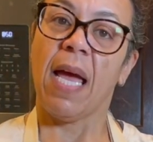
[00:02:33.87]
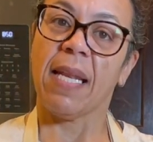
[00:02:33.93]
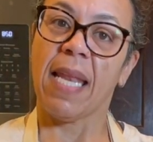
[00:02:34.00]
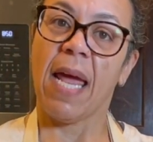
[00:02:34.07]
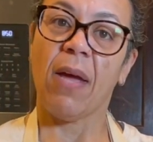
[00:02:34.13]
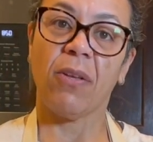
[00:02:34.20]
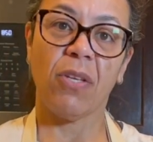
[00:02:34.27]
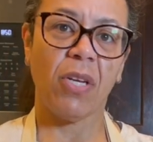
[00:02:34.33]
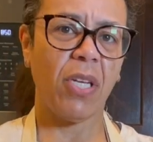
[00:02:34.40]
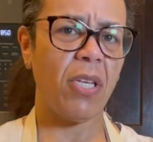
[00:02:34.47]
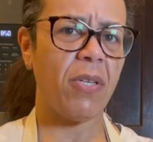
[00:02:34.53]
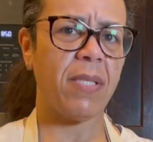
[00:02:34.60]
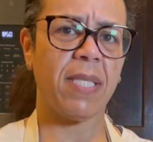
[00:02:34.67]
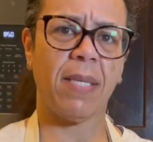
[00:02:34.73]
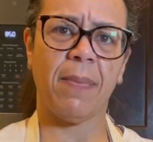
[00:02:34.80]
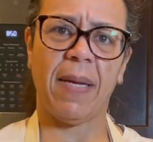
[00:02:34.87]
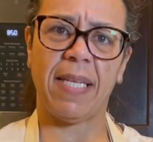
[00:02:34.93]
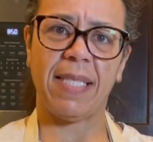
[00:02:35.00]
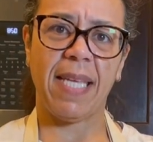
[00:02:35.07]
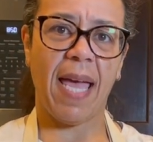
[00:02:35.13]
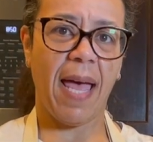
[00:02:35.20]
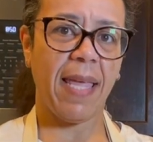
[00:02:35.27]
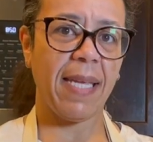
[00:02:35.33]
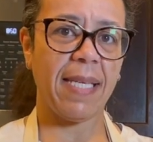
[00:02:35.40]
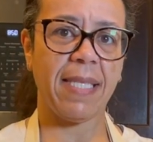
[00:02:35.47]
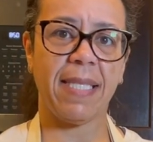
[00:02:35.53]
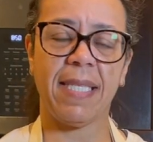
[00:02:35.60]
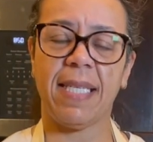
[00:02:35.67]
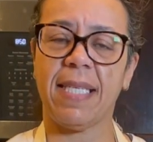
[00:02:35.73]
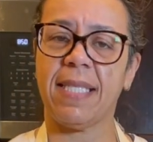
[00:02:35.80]
Now you can use some Italian
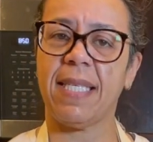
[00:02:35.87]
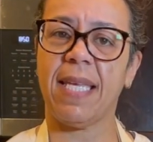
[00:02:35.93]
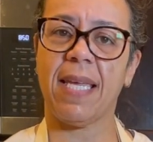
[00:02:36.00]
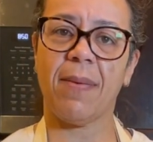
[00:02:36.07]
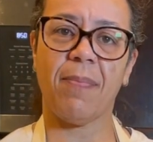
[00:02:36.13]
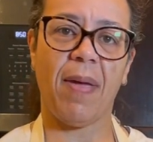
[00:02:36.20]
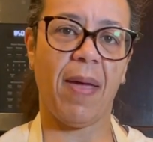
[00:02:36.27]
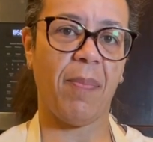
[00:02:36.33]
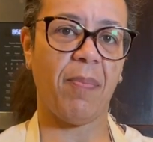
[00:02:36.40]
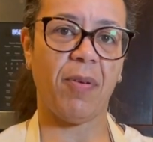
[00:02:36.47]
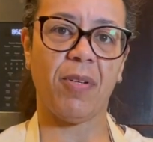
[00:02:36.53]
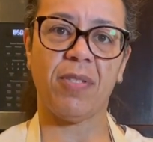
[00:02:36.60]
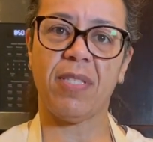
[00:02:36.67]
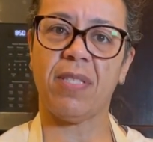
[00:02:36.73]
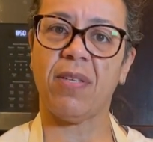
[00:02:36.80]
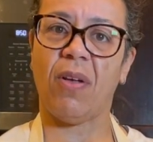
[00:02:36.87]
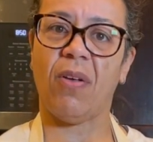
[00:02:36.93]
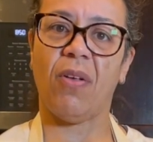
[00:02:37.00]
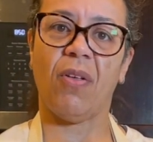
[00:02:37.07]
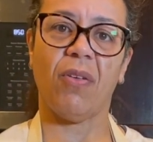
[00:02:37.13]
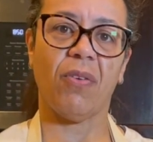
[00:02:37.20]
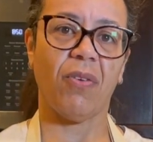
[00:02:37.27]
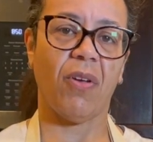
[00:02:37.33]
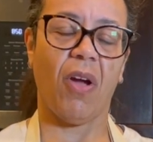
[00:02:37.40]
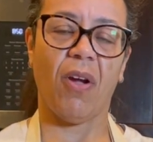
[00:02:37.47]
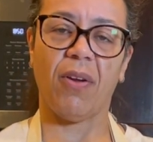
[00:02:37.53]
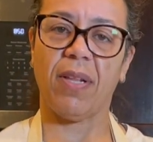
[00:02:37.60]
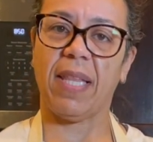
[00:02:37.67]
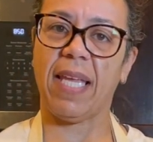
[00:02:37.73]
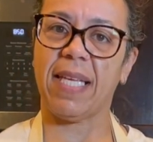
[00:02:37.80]
seasoning, pepper, salt,
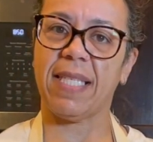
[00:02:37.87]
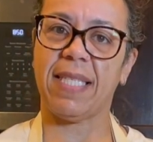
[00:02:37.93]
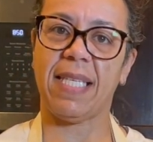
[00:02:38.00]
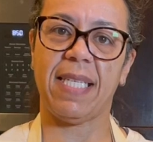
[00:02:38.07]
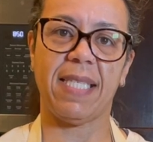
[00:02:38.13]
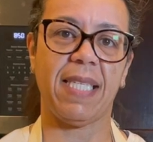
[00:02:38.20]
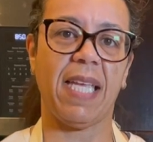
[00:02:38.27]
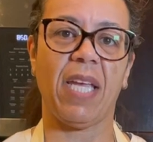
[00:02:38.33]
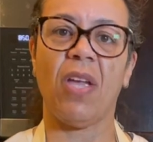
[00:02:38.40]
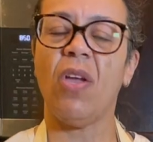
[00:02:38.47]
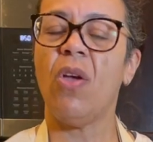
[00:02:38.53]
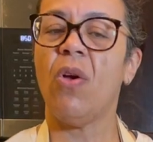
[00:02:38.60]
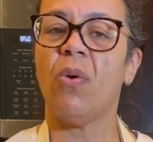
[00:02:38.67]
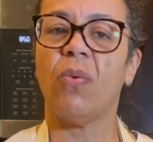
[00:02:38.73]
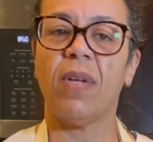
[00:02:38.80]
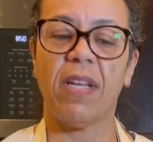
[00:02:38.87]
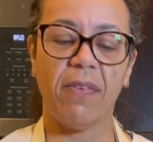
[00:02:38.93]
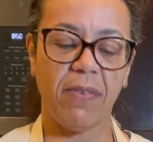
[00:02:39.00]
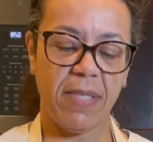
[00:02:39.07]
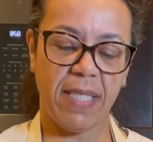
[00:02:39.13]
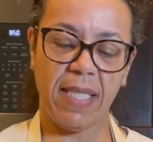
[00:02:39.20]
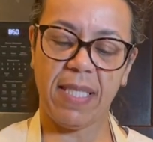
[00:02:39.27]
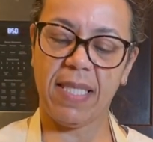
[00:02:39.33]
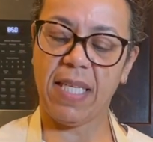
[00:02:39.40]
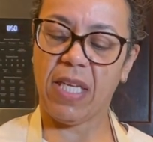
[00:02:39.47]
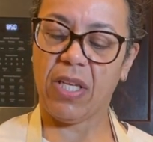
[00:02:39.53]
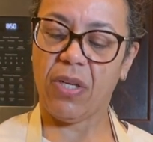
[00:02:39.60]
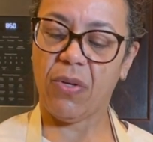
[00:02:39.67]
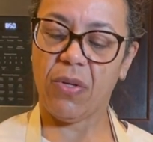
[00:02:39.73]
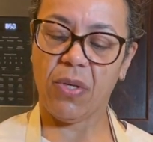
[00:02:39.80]
garlic seasoning, whatever
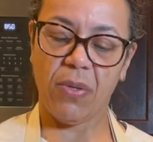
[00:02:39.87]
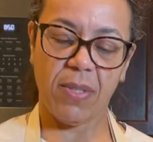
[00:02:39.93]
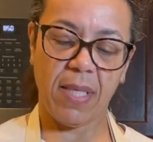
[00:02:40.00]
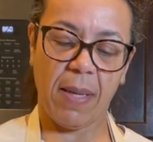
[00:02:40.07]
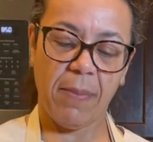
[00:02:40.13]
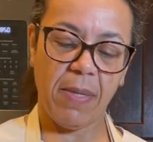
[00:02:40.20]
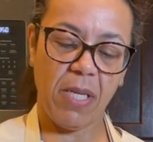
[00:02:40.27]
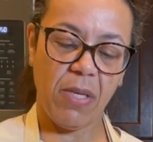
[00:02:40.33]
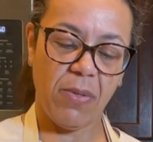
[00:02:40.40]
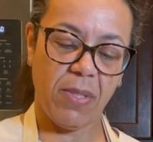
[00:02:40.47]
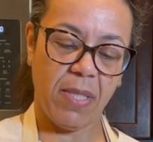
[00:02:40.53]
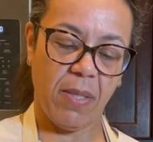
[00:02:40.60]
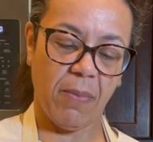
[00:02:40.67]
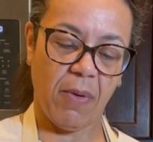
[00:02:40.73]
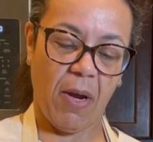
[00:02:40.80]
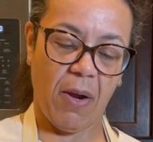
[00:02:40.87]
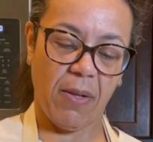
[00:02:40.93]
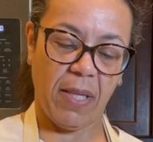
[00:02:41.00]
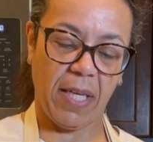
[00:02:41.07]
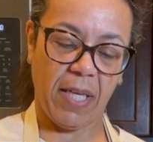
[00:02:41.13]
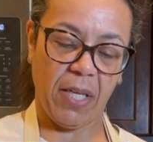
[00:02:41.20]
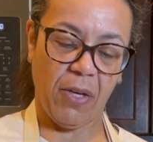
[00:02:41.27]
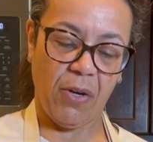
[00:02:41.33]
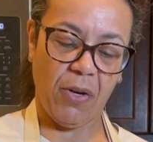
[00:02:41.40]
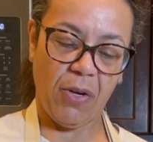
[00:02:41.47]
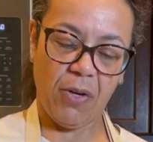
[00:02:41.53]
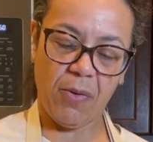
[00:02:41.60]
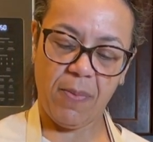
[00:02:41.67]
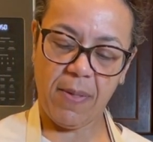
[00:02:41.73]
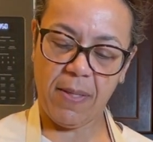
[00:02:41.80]
seasoning you use. I'm going to use some garlic and
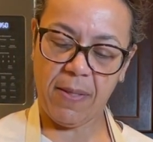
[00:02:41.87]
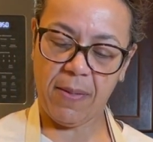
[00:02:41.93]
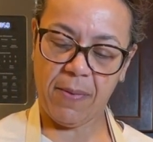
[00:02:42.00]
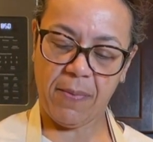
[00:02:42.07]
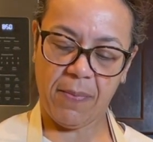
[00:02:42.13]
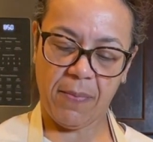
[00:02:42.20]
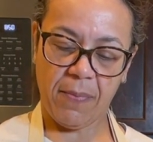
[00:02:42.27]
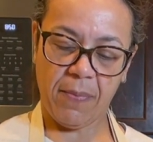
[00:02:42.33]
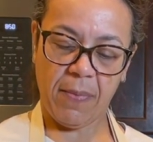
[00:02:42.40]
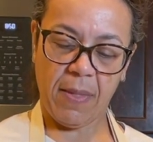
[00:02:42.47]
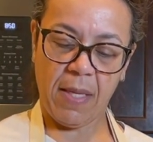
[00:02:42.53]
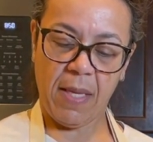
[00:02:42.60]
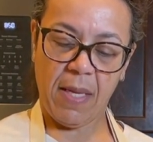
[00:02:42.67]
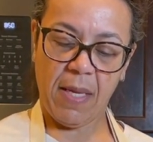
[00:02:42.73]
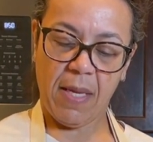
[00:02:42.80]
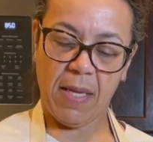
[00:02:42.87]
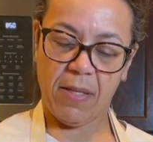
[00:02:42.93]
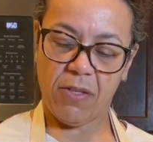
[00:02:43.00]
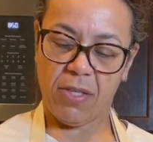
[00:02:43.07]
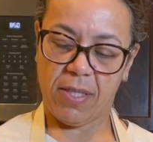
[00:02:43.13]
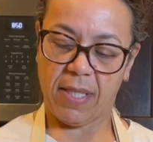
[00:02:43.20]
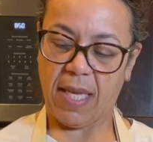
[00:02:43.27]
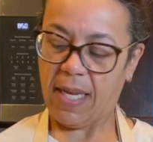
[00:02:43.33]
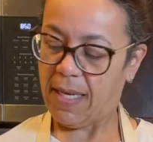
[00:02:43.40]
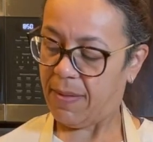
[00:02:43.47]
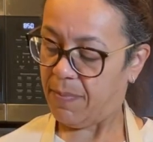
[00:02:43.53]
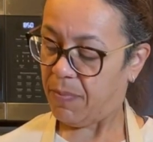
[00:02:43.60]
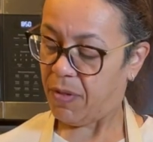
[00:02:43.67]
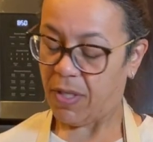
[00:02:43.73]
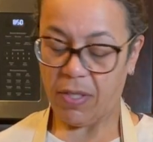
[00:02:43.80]
herb and just kind of
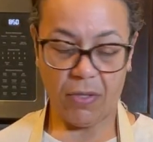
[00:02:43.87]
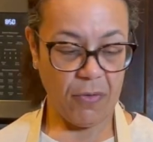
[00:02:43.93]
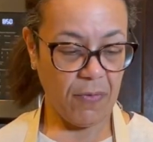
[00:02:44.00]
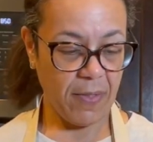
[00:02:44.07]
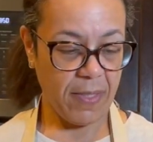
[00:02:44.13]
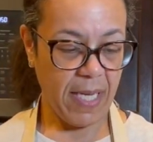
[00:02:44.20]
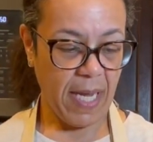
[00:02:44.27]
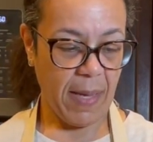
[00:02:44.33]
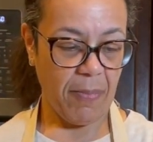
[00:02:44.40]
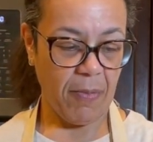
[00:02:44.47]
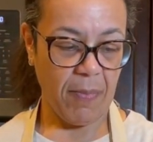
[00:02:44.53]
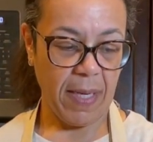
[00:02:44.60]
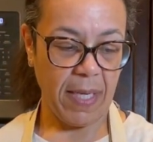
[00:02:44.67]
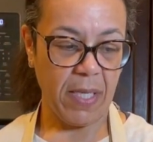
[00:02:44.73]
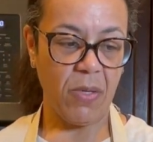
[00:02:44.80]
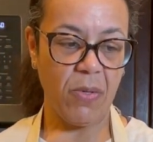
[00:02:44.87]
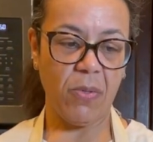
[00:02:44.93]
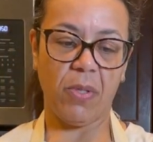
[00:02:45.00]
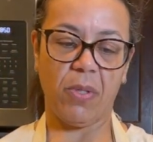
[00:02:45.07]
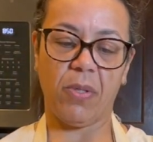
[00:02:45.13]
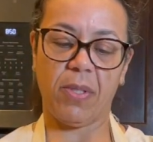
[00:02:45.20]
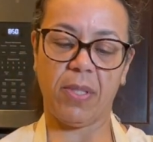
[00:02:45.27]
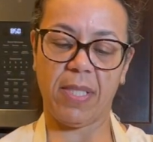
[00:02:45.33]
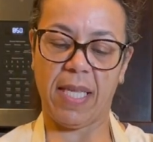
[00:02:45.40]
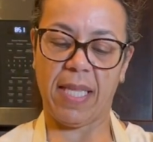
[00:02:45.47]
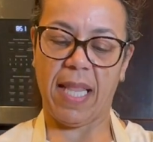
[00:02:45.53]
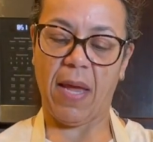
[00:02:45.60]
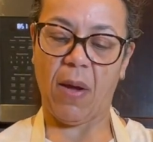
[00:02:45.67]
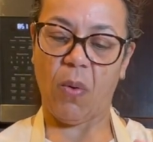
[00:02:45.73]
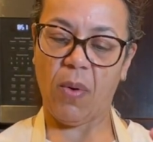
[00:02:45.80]
put it over top of my noodles and
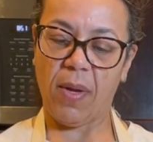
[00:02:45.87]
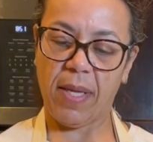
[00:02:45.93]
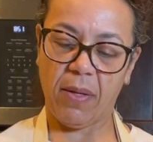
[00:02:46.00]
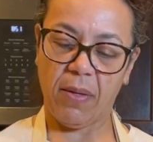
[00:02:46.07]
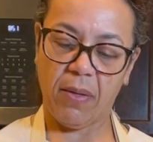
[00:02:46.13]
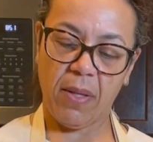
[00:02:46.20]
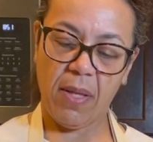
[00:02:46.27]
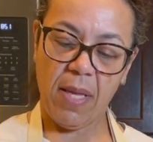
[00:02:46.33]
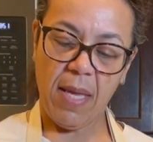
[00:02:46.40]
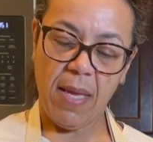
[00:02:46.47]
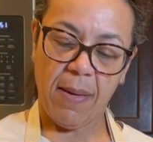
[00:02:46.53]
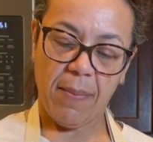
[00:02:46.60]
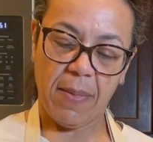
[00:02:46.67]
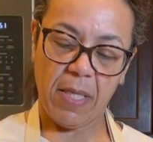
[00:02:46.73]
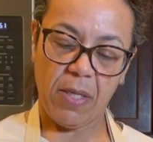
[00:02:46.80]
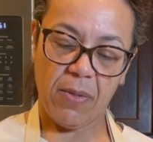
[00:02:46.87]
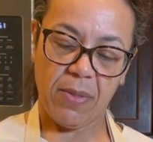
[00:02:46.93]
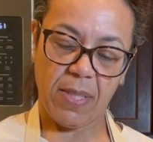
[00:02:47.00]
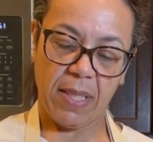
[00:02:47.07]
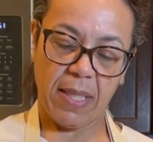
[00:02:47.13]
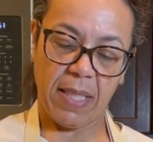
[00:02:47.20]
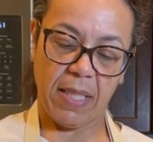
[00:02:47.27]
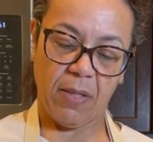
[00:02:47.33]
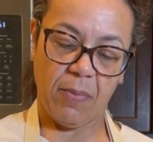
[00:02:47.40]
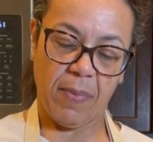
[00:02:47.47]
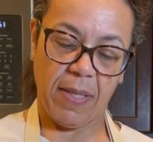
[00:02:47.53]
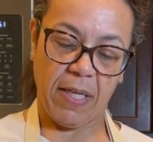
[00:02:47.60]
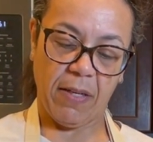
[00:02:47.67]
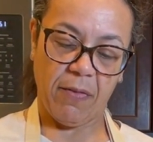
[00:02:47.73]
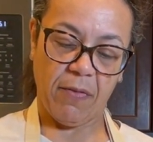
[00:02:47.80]
that oil. I'm going to use a little
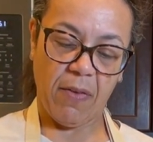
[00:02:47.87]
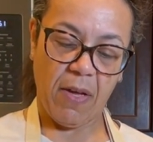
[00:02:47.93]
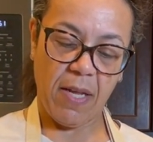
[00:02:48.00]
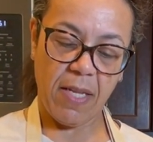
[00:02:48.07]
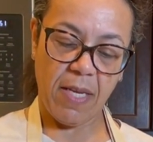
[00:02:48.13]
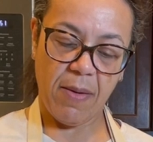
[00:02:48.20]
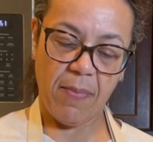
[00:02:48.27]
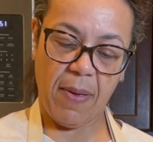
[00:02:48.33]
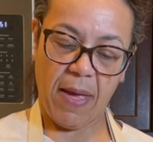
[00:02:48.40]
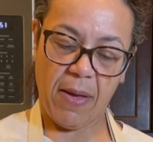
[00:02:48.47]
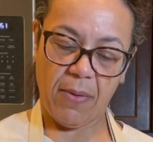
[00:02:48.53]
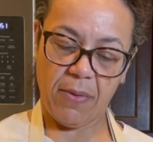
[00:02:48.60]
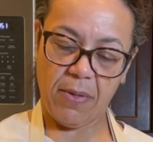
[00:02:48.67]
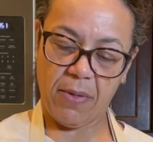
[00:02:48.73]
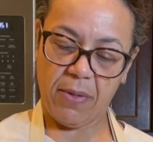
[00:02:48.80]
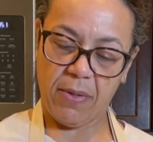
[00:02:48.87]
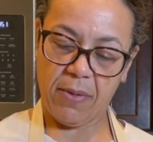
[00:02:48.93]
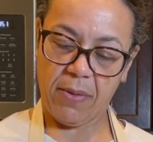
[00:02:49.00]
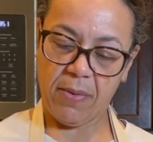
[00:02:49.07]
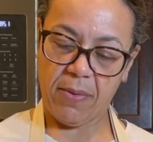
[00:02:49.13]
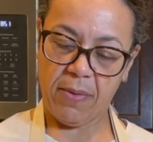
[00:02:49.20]
bit of onion powder.